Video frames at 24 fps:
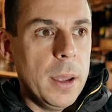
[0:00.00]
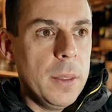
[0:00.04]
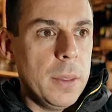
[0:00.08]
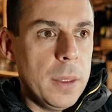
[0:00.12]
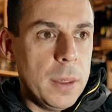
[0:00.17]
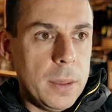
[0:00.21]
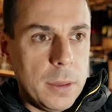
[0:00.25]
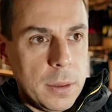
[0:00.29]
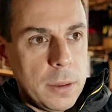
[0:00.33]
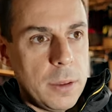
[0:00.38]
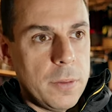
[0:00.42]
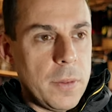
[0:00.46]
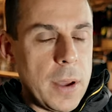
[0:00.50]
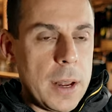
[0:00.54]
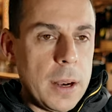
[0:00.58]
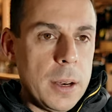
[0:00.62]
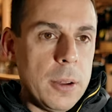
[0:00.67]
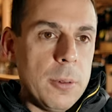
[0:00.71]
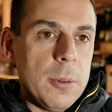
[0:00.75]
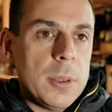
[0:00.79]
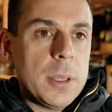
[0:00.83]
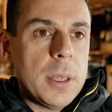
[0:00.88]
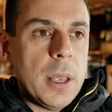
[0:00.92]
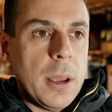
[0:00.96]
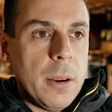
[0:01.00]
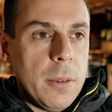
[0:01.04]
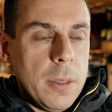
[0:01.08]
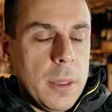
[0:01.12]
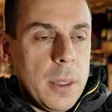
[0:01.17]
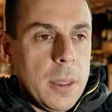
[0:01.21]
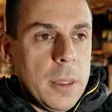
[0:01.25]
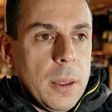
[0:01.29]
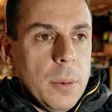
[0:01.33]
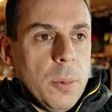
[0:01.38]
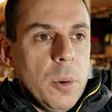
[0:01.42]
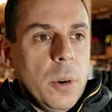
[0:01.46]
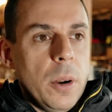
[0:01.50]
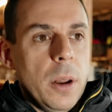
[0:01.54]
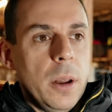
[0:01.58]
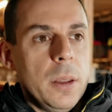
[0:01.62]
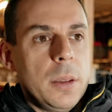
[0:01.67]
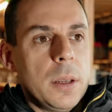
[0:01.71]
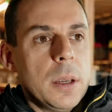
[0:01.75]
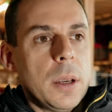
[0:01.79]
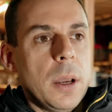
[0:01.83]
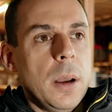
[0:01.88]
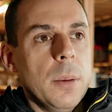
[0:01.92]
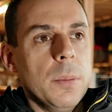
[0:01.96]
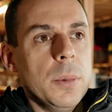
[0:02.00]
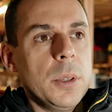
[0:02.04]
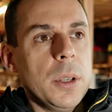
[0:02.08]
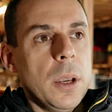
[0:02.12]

And then the value is there, and then they're more likely to come.